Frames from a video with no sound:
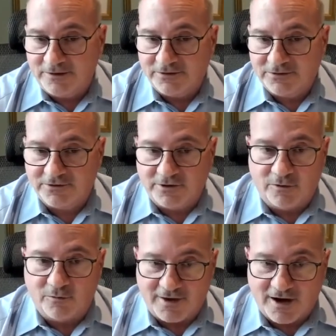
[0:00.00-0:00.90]
So
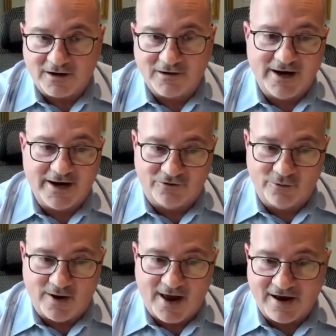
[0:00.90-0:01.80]
with our clients who
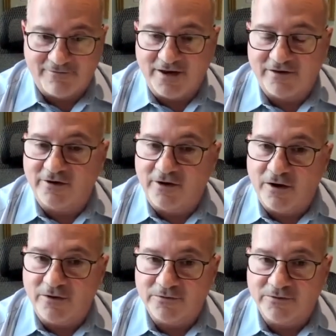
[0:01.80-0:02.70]
have these
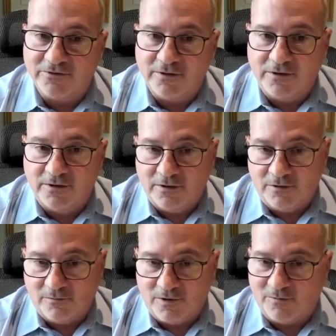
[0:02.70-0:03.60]
loans,
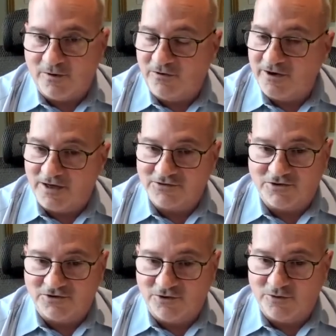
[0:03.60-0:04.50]
what we're looking to
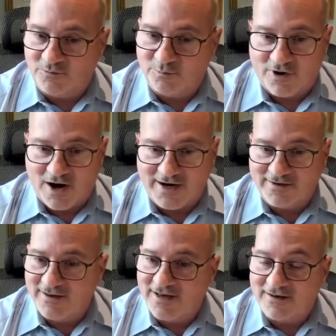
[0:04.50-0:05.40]
do is prior to
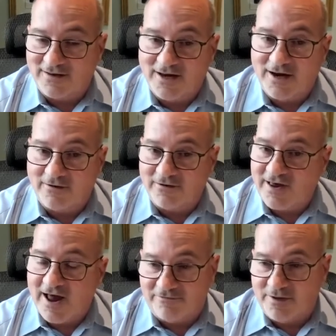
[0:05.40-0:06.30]
the end of the year is
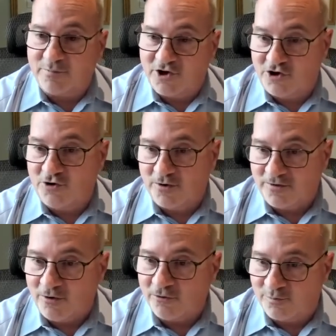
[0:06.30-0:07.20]
have them cure
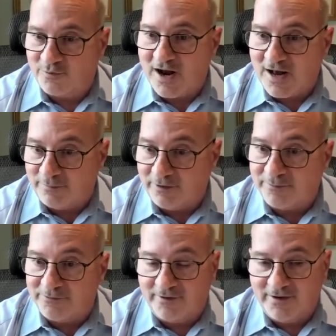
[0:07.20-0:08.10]
those
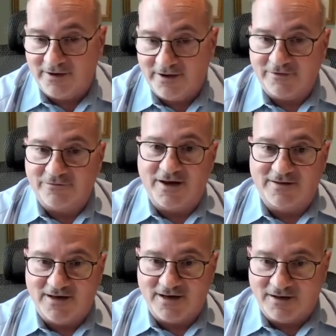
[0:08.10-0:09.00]
problems. If they
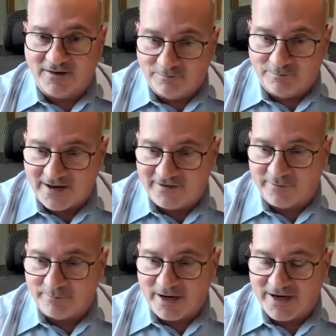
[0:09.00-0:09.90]
did pay some
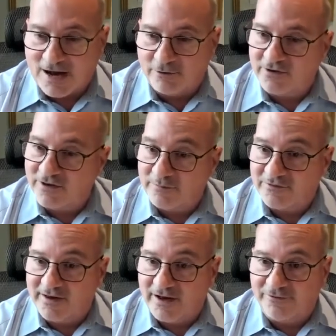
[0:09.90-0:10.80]
money out to
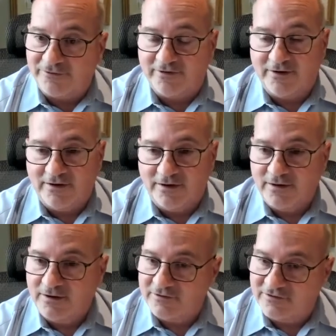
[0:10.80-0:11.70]
themselves,
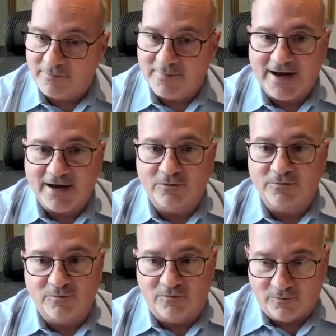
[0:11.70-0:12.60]
somehow
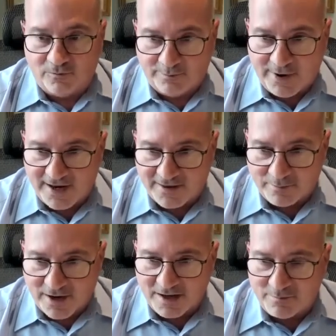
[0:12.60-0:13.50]
pay the
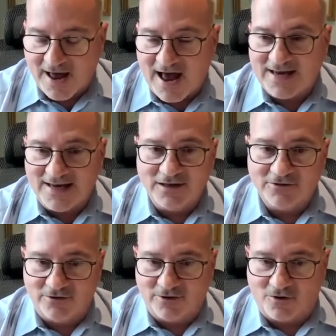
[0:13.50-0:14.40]
money back
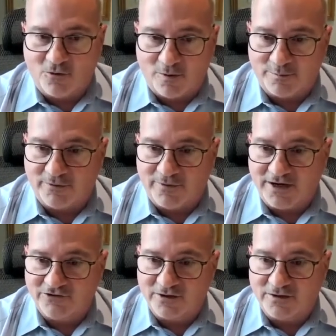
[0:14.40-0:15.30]
into the
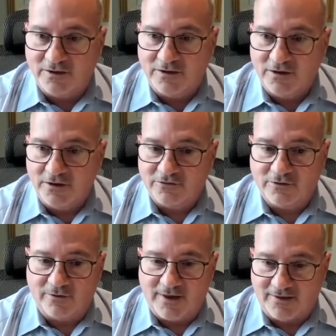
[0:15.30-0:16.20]
corporation
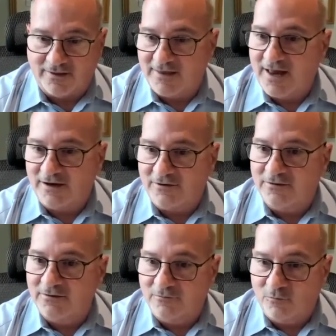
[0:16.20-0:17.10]
so that they
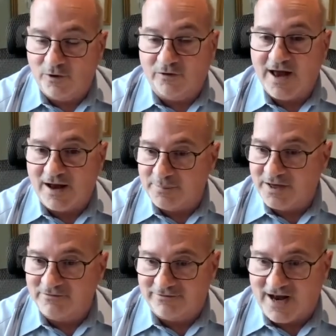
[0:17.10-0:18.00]
will not be
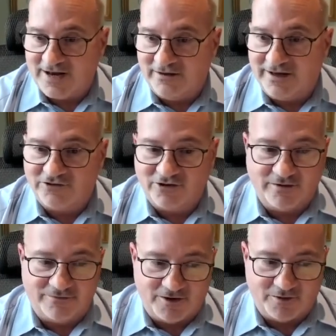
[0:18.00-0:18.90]
in violation of
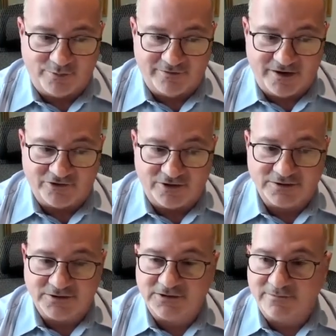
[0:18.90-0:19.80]
these
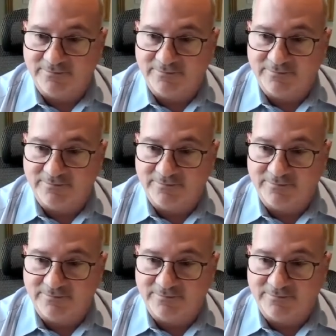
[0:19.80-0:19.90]
provisions.